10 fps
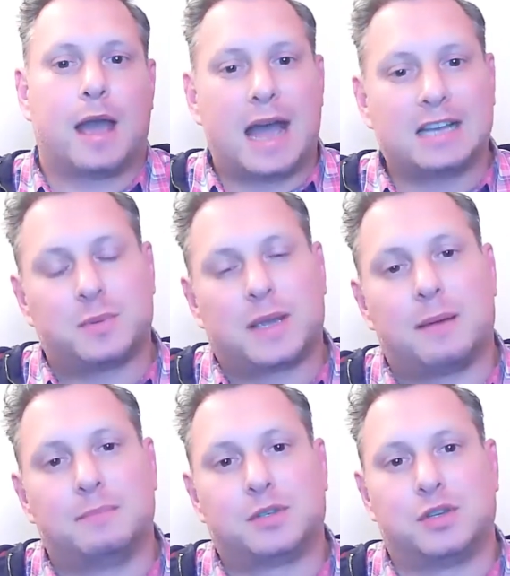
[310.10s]
As we
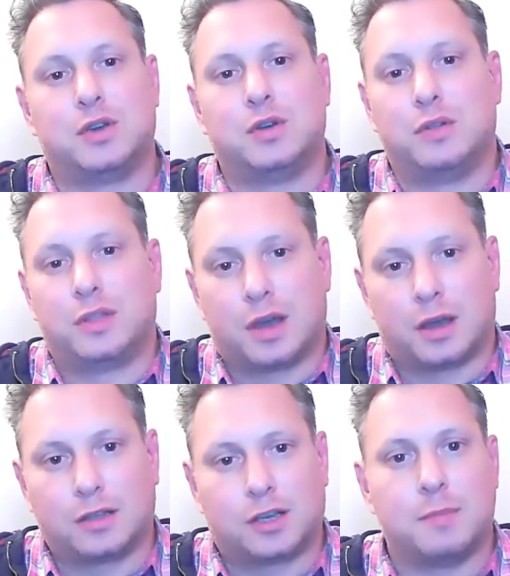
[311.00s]
come to
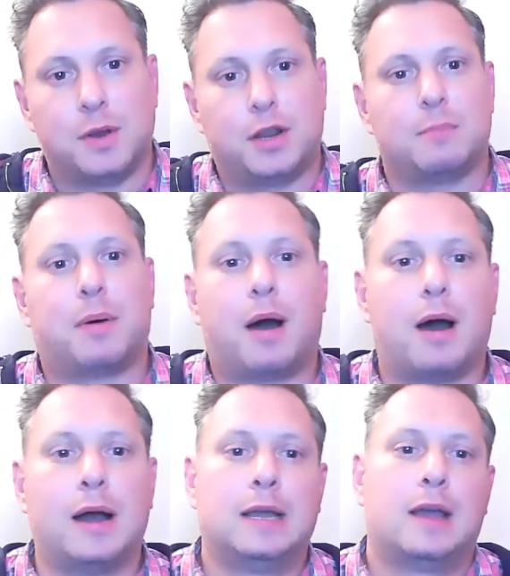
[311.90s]
the communion
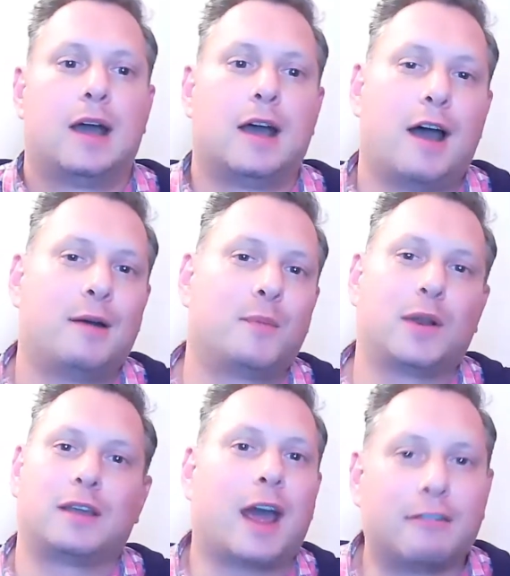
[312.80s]
part, I
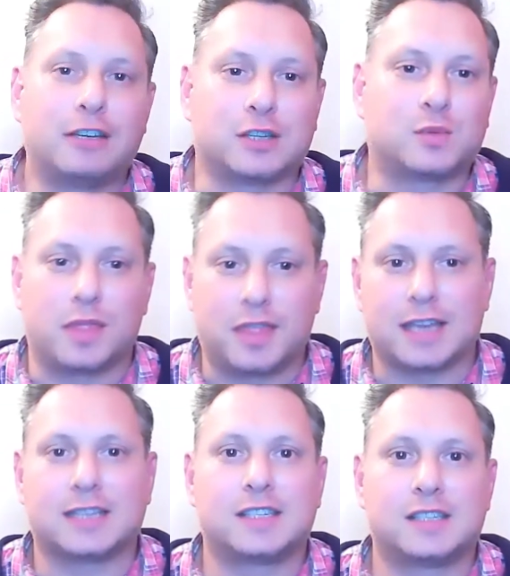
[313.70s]
want to encourage us with
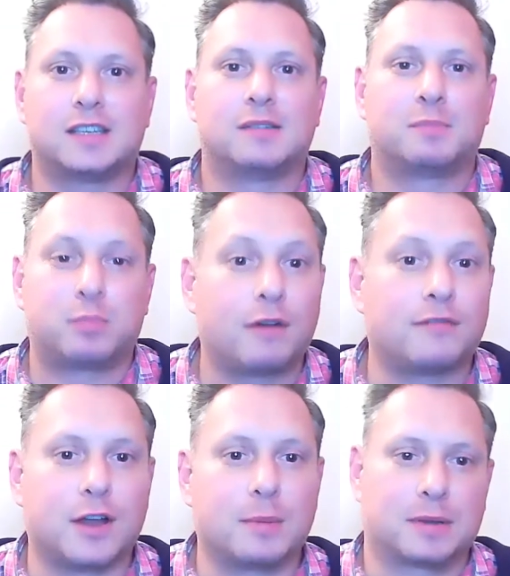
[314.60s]
this
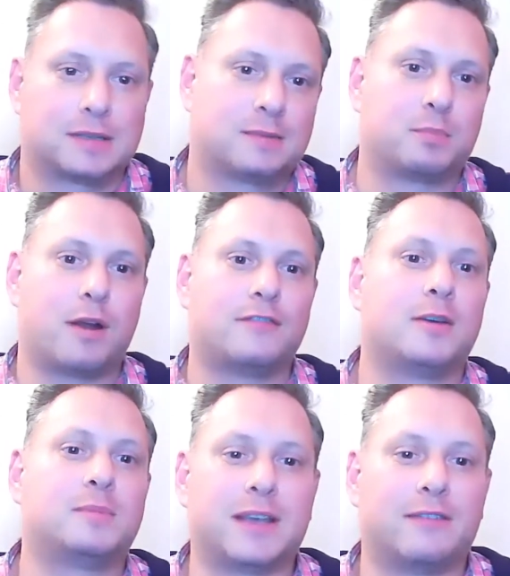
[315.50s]
proverb, some
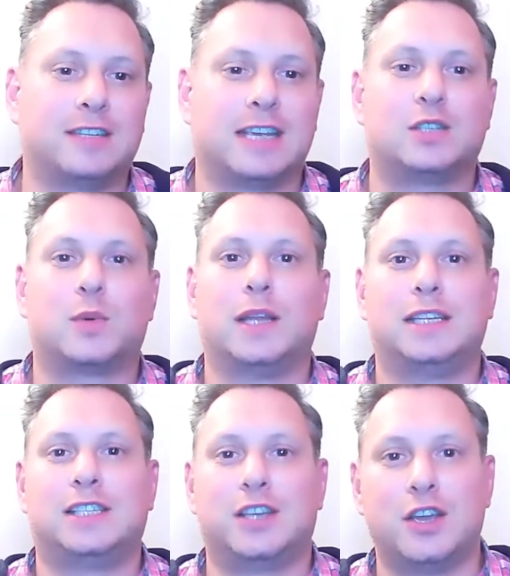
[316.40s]
Proverbs
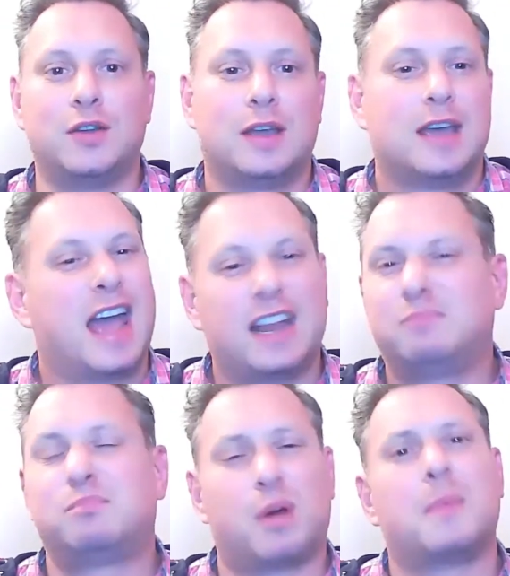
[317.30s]
17:22,
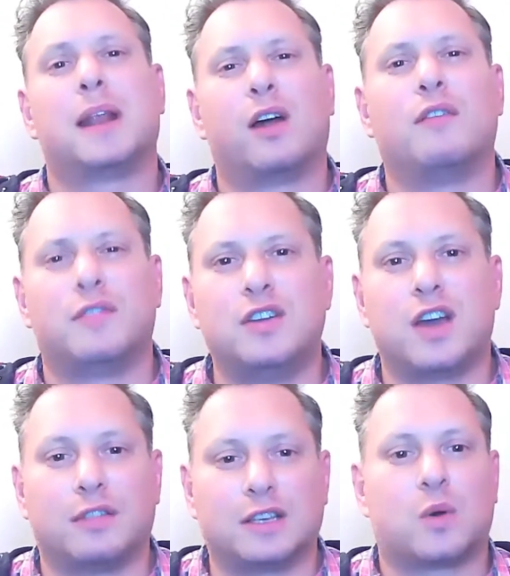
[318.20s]
and probably a lot of you
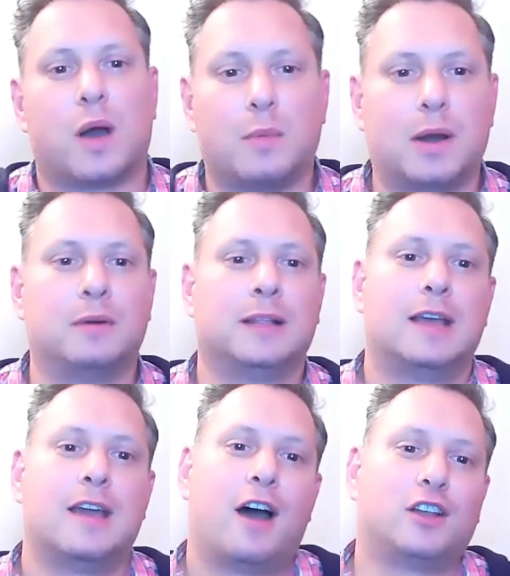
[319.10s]
know this quite well.
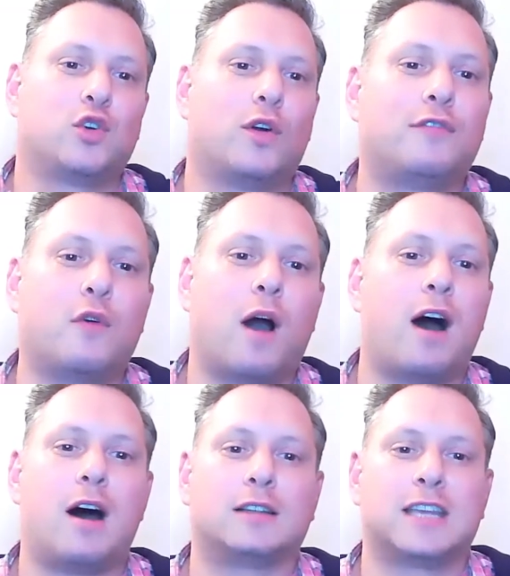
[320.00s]
A joyful
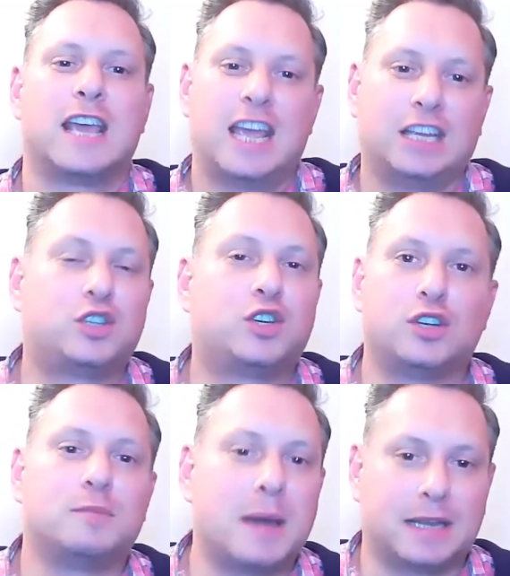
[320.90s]
heart is
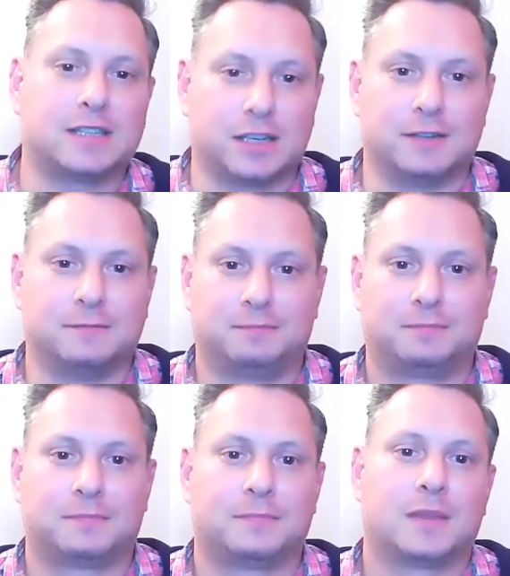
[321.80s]
good medicine,
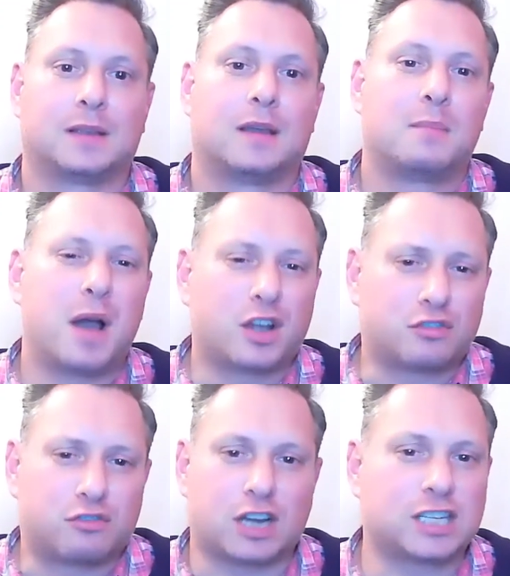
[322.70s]
but a
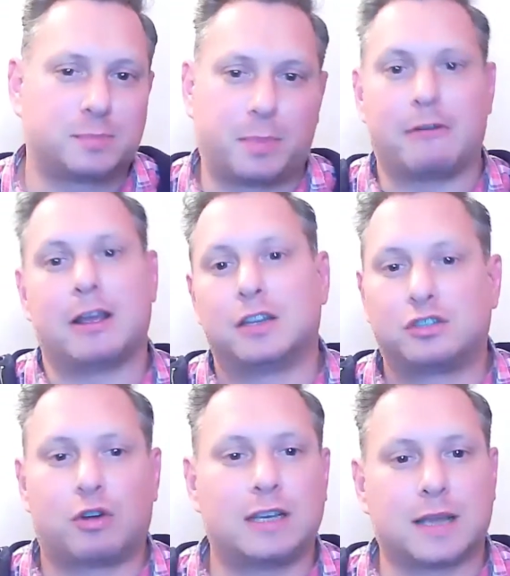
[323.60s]
crushed spirit
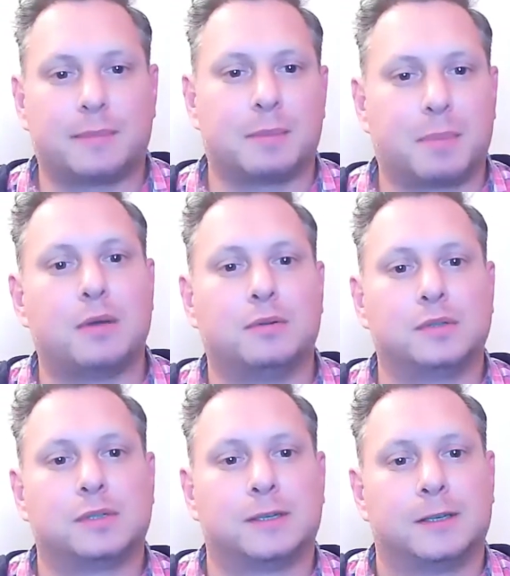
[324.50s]
dries up the bones.